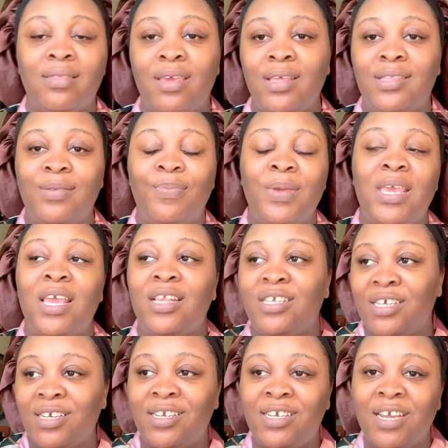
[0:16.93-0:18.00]
is going to be a
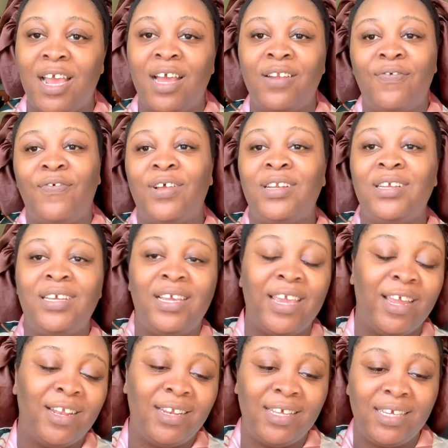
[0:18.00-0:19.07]
chit chat for the
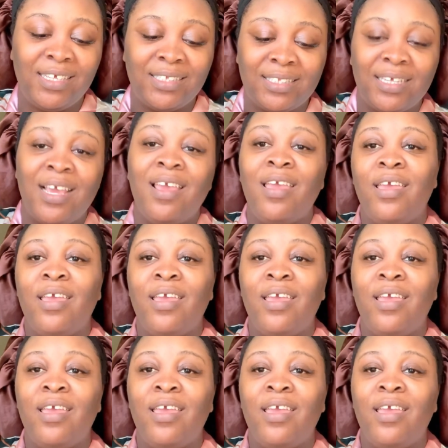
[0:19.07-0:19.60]
girlies